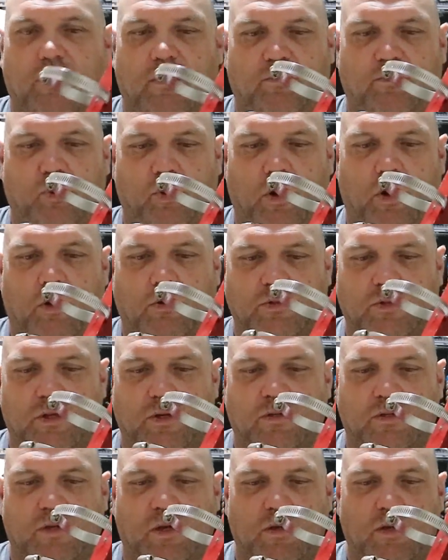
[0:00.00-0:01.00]
I'll put holes in
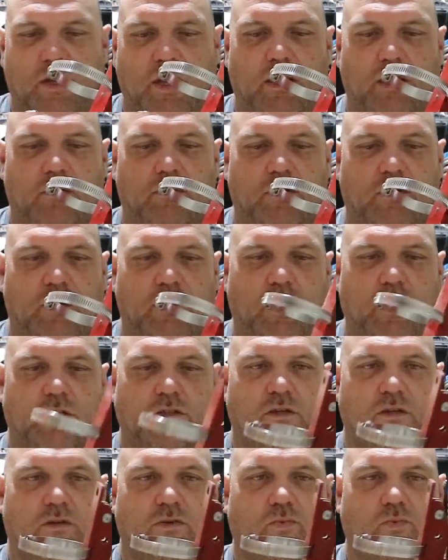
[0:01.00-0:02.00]
it so you can
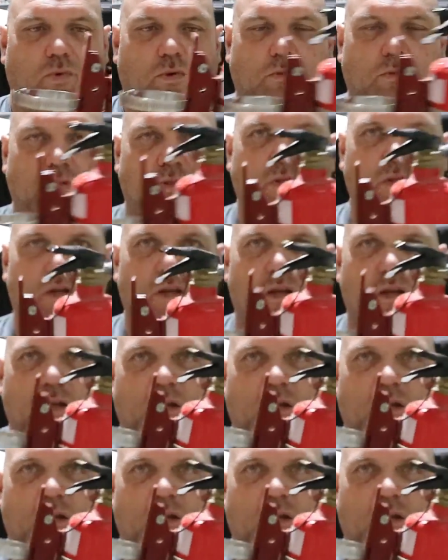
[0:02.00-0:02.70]
attach it to walls,